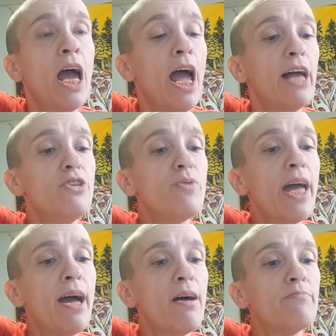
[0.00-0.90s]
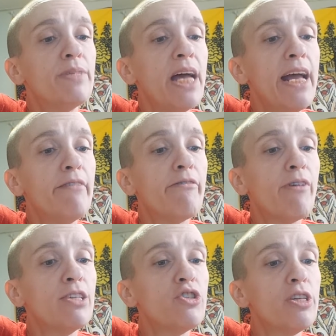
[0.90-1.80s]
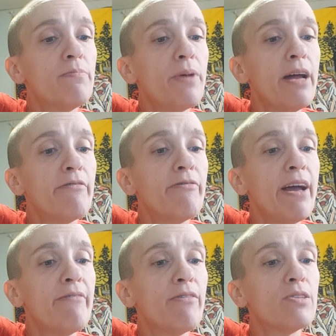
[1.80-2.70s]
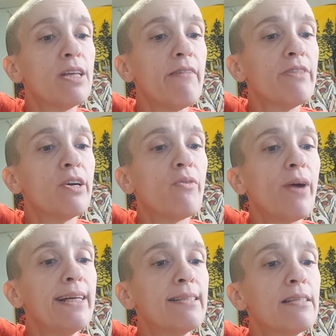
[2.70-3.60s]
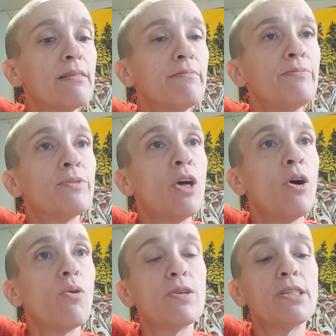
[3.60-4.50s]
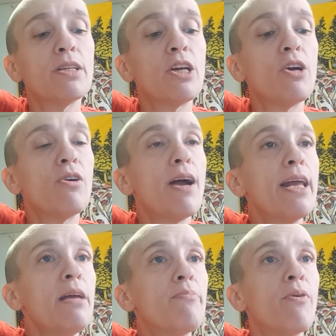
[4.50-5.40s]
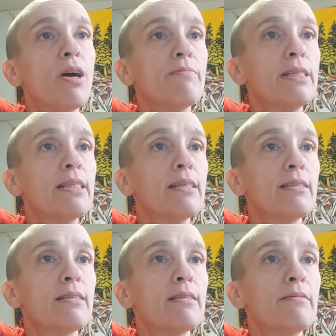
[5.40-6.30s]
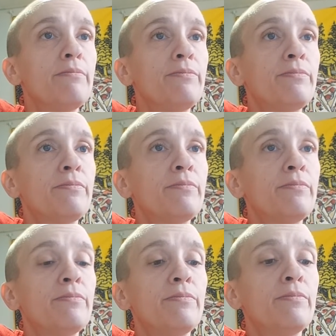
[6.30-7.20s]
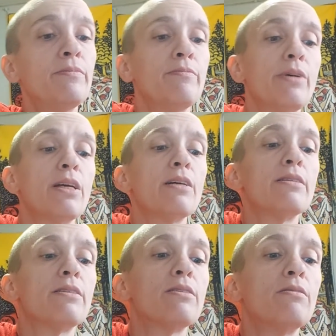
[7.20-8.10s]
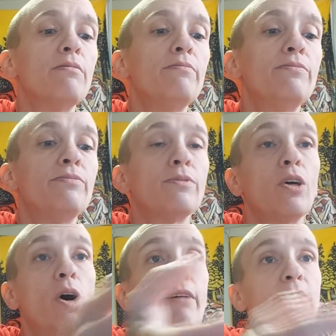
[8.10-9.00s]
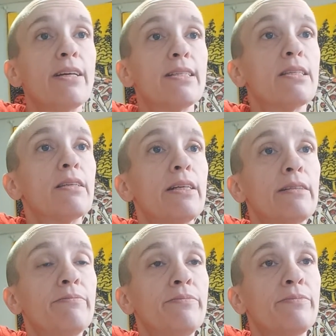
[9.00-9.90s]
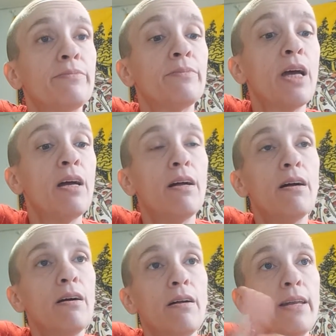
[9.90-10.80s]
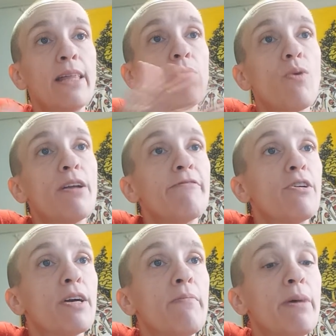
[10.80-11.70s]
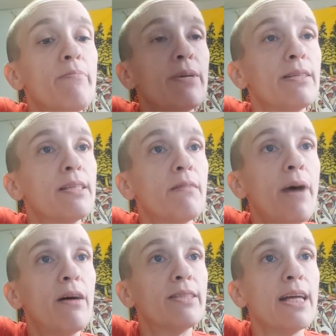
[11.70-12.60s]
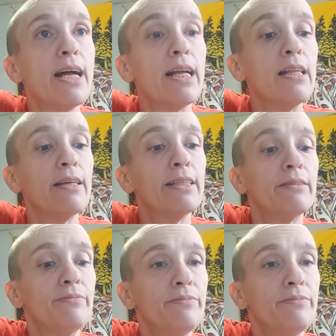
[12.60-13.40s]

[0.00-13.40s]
And you can't obtain friendship and favors of the great or secure any promises, because obviously neither one of your commitments amount to anything